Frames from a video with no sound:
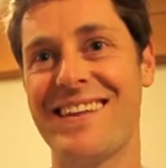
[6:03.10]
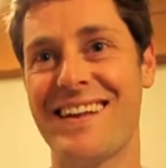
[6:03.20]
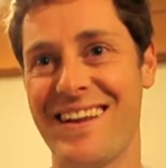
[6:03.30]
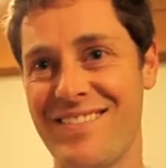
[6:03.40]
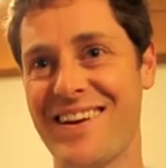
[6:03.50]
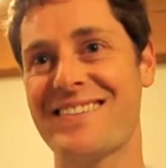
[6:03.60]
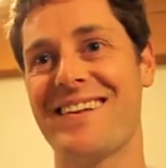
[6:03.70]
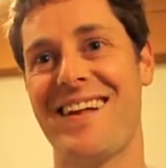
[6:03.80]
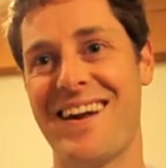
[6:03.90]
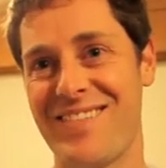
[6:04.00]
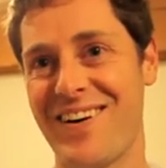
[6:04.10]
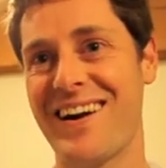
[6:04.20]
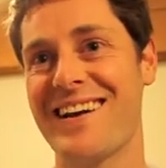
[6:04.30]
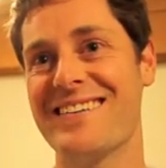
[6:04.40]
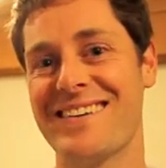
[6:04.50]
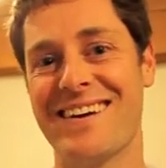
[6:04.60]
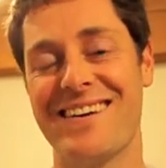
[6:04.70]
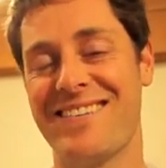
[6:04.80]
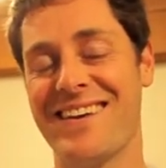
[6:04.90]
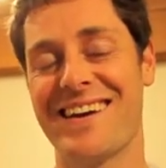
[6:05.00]
the Olympics. A lot of parties,
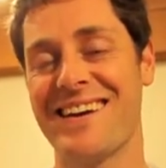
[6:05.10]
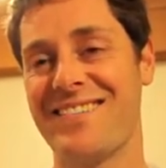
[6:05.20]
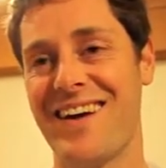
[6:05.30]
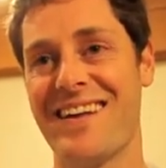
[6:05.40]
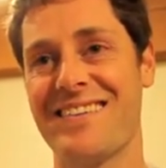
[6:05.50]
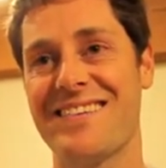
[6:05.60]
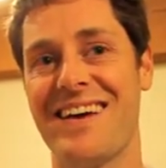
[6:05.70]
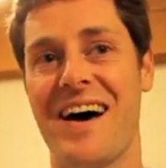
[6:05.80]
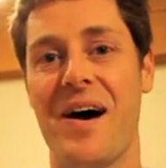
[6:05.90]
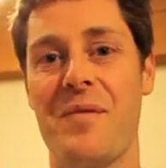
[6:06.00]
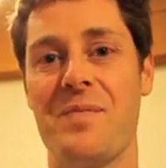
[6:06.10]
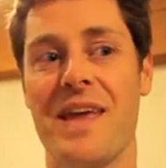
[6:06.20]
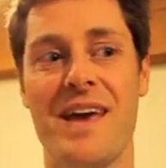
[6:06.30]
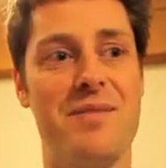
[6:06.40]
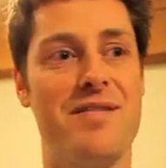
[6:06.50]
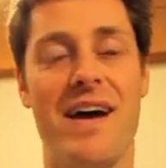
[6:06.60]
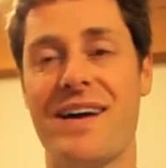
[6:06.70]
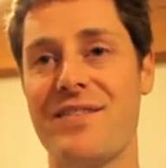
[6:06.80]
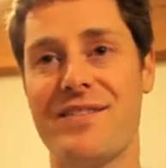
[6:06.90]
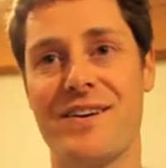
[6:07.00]
really good events. But
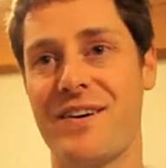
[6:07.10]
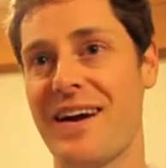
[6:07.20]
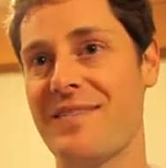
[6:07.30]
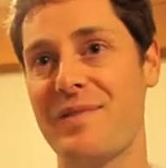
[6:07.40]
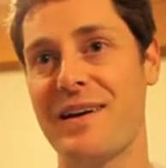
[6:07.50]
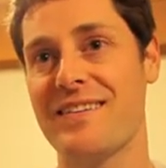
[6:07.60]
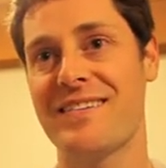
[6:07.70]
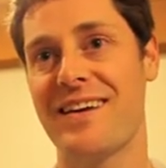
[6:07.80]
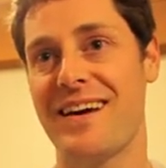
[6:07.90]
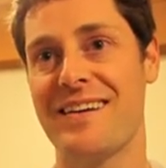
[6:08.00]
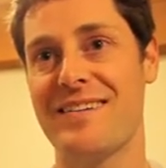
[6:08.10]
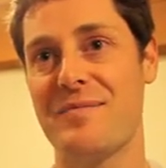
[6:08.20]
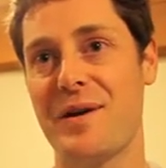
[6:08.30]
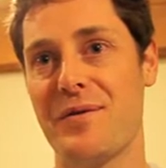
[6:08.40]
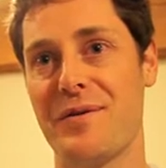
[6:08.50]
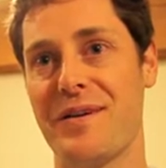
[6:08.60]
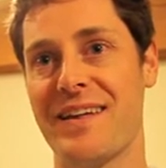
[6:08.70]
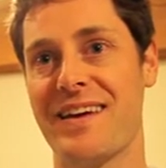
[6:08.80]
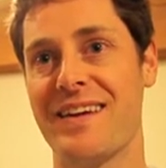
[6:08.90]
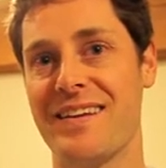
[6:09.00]
Vancouver's a great place to be. We
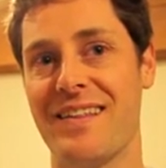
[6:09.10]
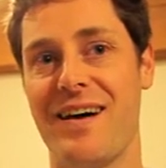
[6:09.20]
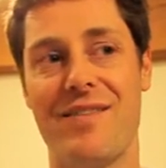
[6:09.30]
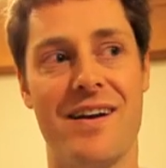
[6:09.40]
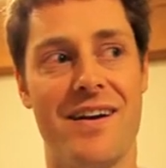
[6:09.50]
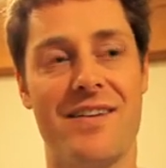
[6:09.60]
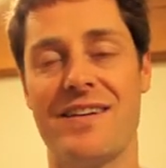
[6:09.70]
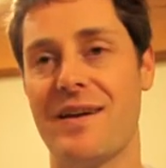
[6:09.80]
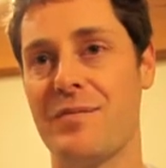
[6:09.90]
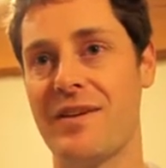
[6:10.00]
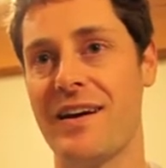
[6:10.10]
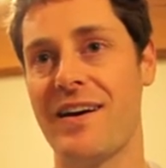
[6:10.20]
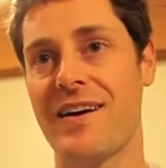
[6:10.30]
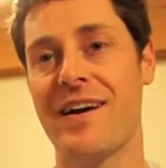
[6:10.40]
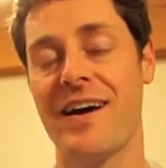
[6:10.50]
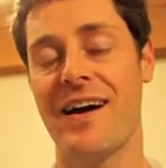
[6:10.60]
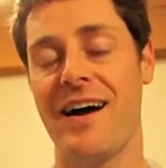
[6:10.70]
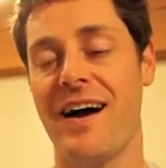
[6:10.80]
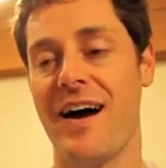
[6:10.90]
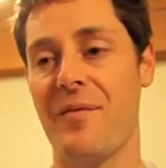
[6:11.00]
really love it, and our team's here.
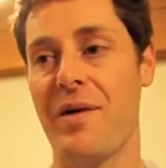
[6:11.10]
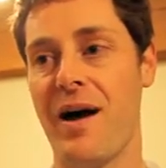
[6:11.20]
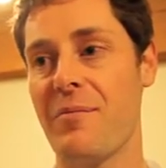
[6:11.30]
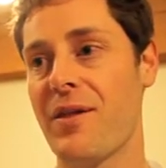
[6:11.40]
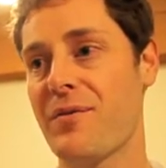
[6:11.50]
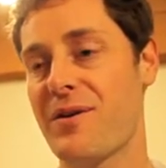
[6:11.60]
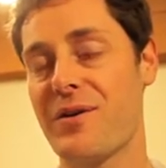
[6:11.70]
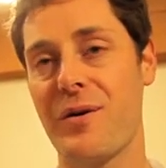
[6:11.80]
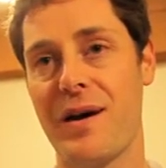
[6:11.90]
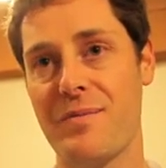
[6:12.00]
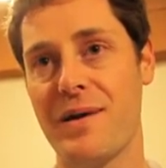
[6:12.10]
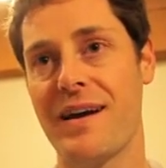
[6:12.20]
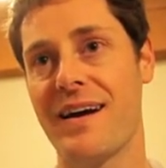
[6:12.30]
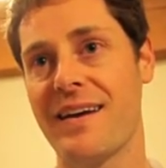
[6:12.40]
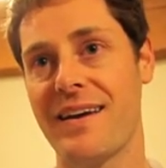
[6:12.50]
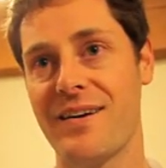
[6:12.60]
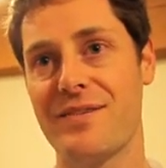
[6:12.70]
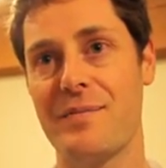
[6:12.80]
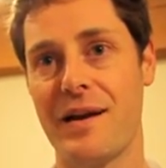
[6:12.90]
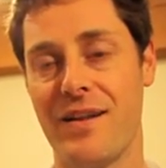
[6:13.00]
I'm on the road quite a bit. I
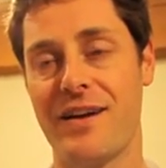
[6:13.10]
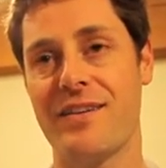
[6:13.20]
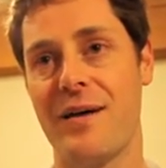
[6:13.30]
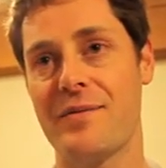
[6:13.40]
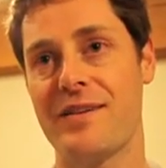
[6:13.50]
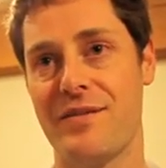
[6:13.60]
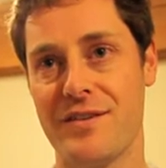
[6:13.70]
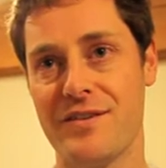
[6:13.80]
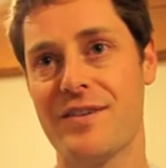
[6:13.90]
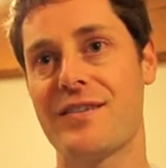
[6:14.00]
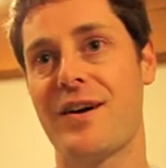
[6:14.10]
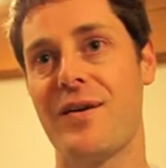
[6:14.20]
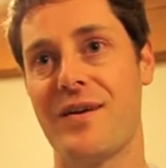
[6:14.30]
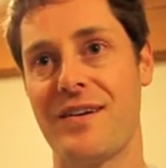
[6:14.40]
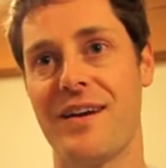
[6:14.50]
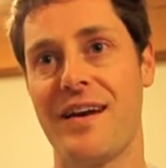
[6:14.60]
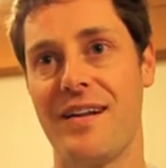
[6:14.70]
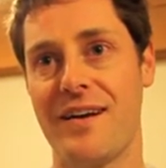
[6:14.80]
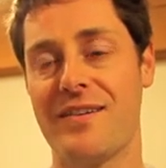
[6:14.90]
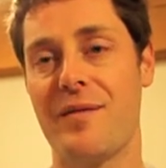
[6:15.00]
spent a lot of time in San Francisco and
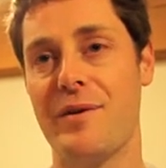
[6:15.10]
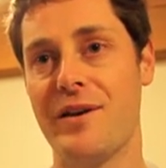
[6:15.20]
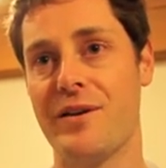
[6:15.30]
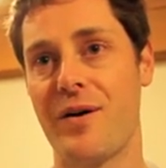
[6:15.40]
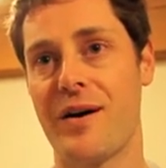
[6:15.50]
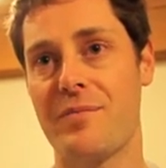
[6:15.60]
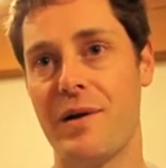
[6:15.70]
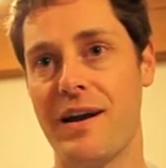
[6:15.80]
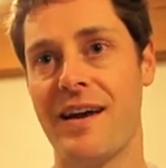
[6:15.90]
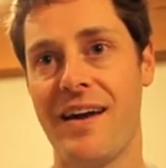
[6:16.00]
a lot of time in New York, but